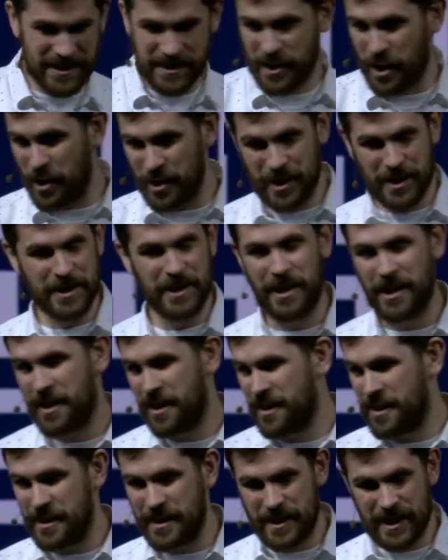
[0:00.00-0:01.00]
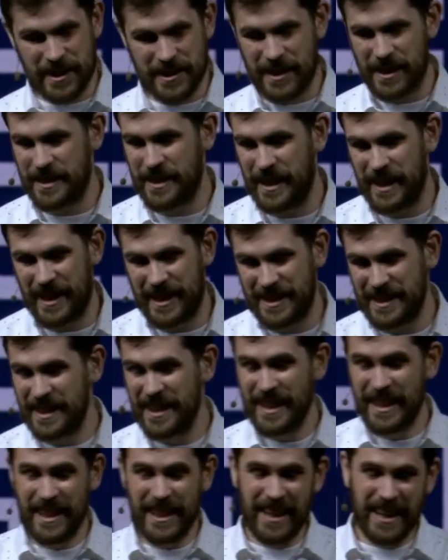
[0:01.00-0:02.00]
Scotland Yard and things like that.
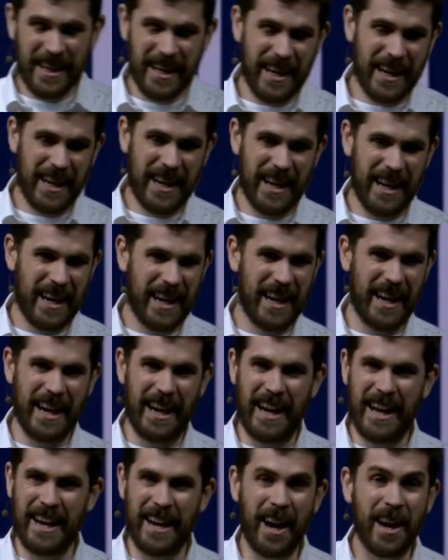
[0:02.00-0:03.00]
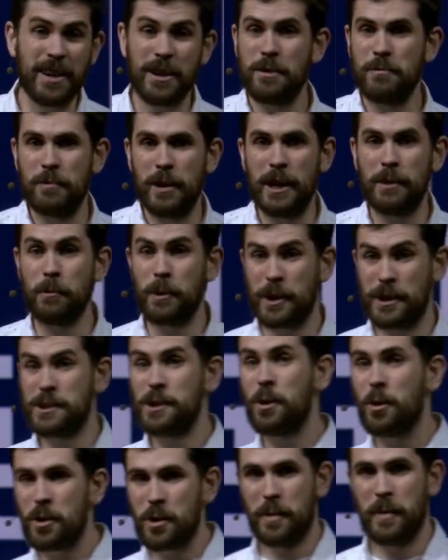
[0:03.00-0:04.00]
And I don't really want to
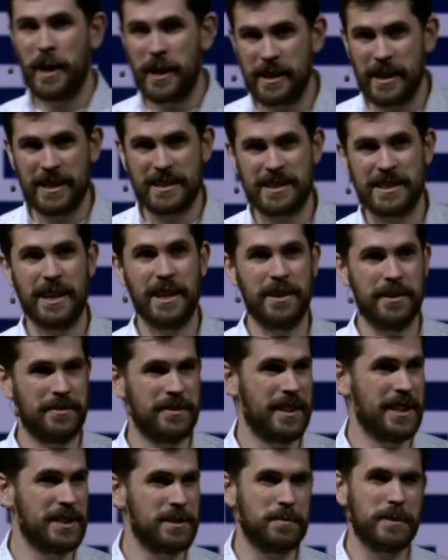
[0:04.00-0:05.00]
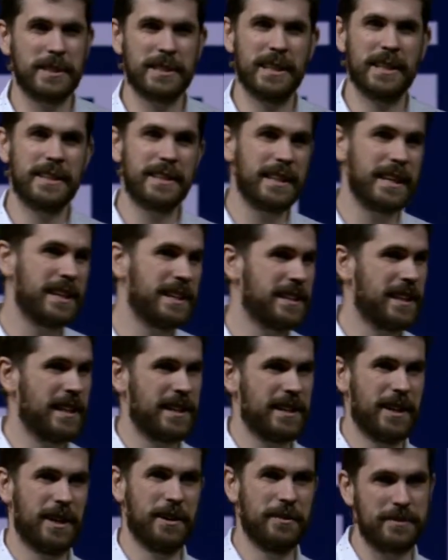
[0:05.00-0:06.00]
talk about that side of things because I think
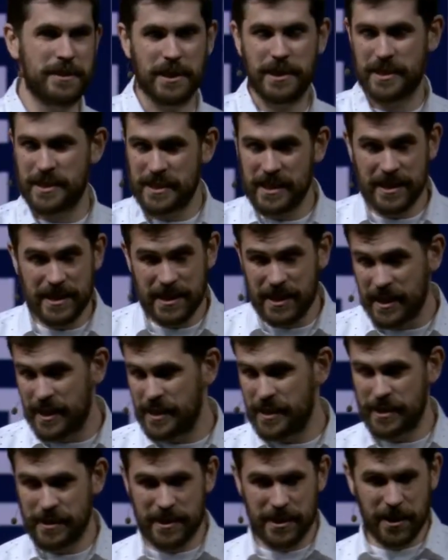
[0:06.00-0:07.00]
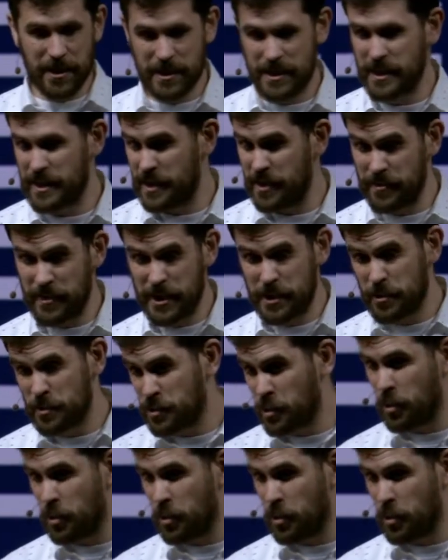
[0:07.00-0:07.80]
that kind of toxicity and those toxic individuals